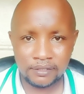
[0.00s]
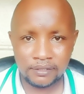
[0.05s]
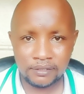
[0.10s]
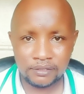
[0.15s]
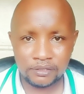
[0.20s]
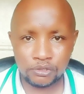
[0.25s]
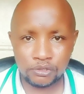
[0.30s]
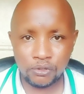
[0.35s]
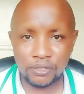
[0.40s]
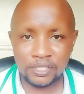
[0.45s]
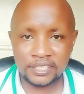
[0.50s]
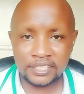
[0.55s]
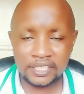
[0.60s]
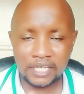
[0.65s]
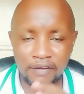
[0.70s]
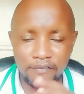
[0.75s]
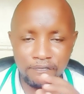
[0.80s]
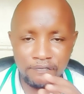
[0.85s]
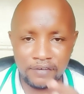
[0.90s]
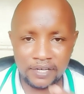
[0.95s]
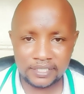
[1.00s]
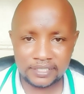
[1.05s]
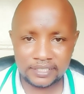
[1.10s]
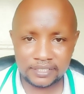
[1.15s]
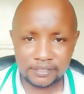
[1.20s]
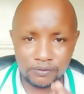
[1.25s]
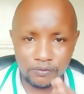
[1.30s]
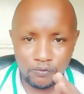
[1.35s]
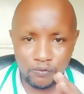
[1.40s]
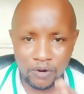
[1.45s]
So, it
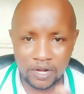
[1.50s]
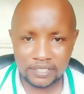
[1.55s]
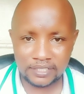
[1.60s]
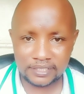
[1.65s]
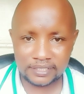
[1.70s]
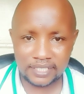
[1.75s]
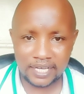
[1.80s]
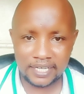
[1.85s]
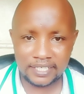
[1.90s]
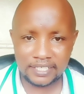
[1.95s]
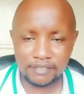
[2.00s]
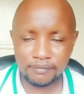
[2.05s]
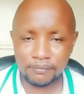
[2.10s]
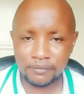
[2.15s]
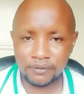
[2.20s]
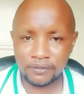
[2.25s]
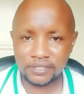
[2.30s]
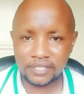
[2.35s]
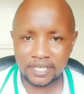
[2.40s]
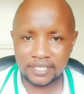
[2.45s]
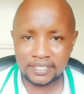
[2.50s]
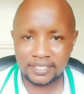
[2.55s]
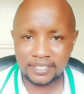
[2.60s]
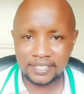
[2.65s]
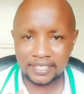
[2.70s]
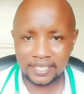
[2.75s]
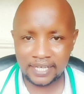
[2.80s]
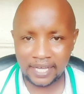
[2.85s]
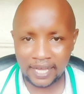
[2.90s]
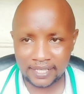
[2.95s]
affects one side more than
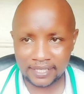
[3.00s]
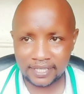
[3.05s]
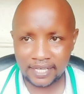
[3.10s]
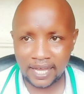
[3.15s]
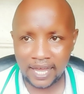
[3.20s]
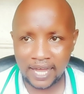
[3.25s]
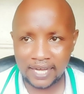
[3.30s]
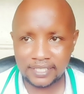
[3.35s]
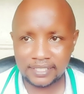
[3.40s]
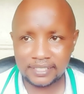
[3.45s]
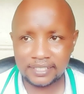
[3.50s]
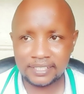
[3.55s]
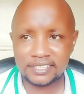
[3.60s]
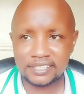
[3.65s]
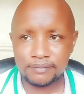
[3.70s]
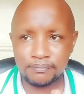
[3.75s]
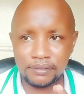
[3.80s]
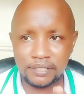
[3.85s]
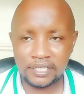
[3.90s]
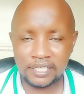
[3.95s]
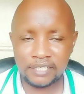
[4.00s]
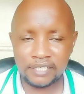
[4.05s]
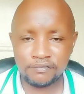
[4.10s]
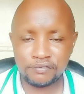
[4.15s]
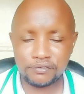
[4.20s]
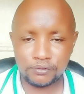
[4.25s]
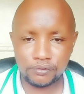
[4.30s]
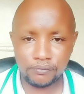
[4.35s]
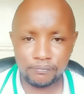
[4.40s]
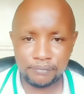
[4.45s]
the other, and it's
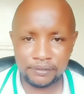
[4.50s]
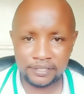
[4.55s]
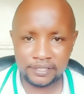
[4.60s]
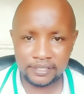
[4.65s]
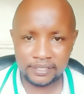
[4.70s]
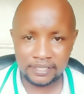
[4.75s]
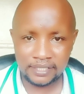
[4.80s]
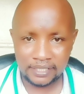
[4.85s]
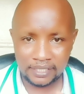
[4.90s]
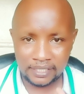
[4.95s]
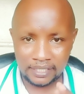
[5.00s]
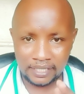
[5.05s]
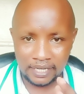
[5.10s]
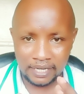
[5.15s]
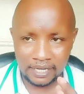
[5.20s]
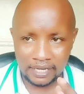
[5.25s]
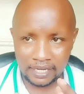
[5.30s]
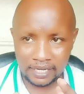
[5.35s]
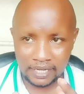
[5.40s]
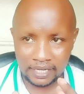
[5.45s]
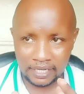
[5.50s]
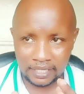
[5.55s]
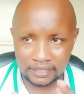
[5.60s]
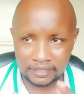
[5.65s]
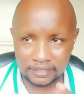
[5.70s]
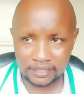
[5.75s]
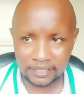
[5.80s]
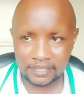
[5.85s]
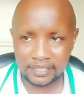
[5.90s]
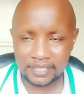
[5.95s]
believed to be
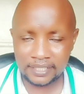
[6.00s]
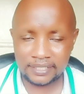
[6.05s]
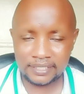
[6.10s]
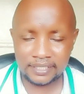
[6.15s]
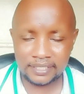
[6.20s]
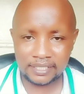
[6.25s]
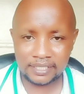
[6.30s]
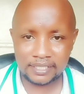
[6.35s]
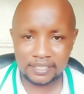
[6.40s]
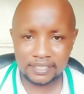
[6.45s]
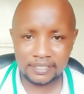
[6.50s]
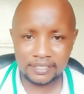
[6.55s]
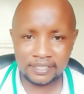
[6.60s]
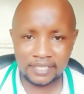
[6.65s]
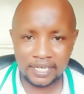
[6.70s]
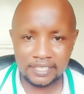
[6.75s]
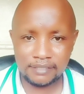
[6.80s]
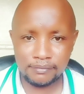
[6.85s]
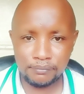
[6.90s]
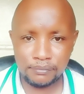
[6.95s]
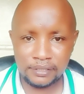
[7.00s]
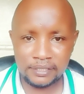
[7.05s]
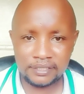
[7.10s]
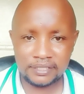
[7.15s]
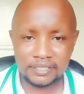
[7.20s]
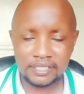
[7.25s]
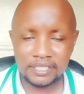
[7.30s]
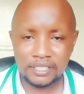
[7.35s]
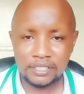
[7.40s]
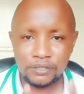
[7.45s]
genetic. That means
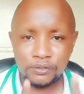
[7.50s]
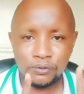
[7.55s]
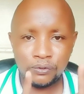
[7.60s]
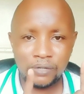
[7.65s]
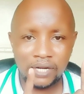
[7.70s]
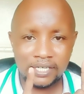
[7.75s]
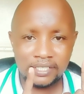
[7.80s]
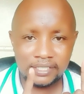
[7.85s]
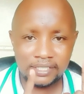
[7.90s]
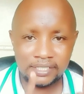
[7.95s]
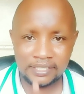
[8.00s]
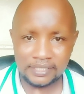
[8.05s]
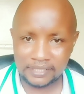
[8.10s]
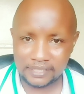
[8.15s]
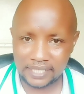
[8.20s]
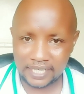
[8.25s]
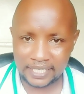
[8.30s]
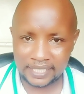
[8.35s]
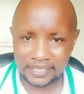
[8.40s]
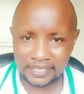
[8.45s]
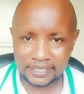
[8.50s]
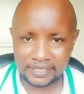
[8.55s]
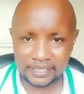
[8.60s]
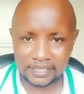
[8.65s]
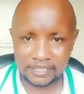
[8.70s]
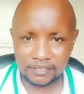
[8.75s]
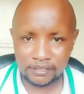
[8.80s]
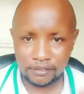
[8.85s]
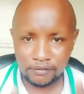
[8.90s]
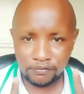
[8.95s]
you can inherit
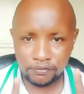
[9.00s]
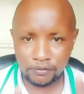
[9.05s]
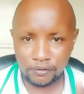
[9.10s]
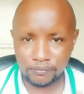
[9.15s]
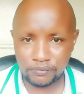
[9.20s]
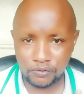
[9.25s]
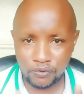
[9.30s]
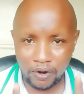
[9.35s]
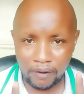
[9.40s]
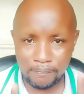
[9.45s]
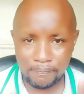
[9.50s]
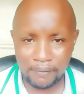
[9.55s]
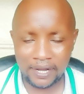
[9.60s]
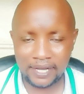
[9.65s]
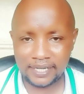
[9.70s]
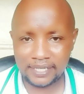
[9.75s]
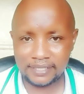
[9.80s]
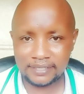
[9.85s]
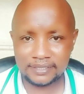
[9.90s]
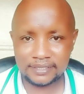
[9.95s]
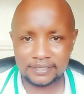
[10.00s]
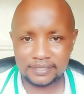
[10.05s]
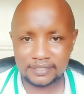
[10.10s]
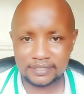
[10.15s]
it from your parents.